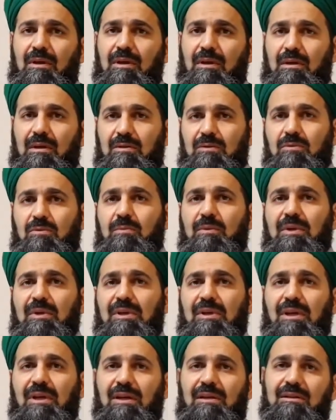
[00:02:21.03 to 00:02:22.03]
is to be
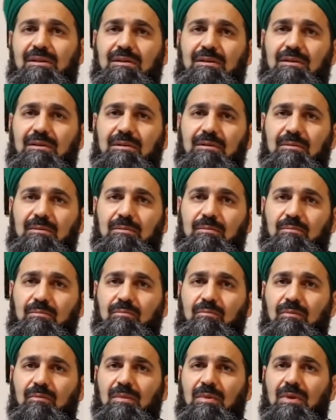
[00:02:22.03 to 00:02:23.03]
connected.
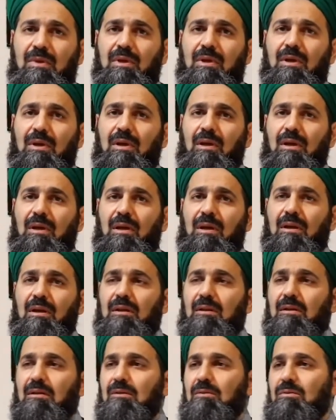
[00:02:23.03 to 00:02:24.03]

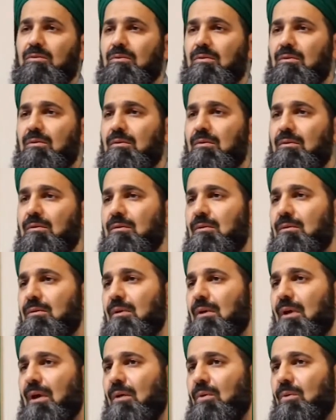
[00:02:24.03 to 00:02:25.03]
And
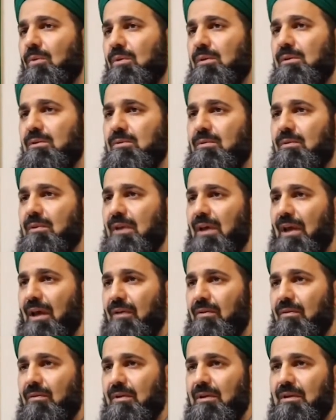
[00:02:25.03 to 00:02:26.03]
according to the
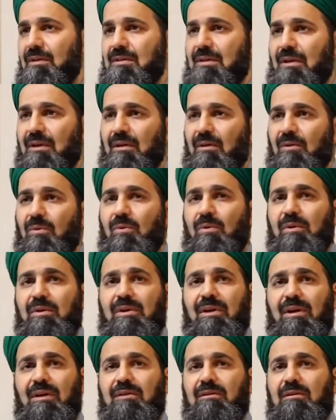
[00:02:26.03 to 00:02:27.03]
gatherings and
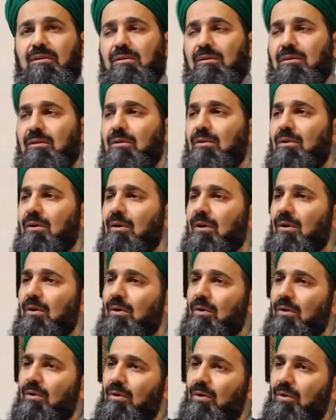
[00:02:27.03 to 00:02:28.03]
according under
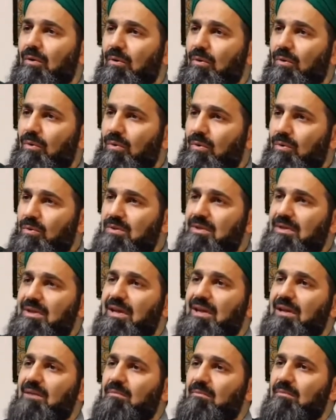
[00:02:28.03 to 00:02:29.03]
whose
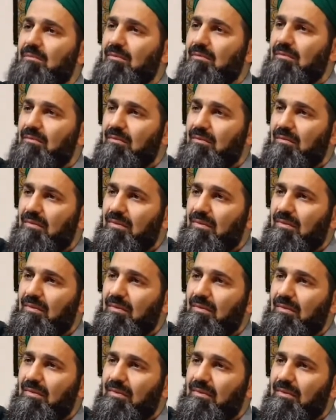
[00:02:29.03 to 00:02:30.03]
name
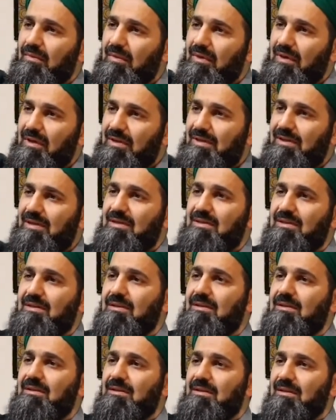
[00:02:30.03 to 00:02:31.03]
it
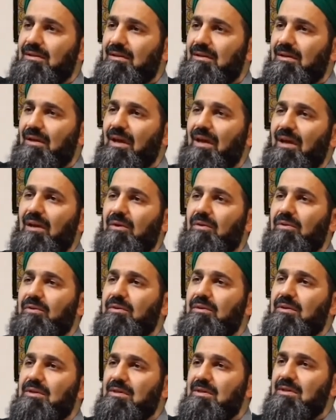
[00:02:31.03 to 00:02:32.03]
is held.
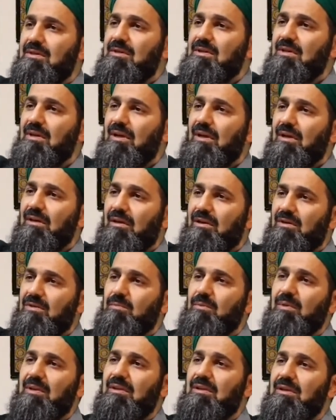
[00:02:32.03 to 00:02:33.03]
This is a
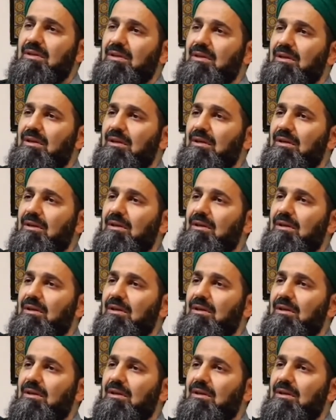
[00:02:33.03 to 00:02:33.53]
Naqshbandi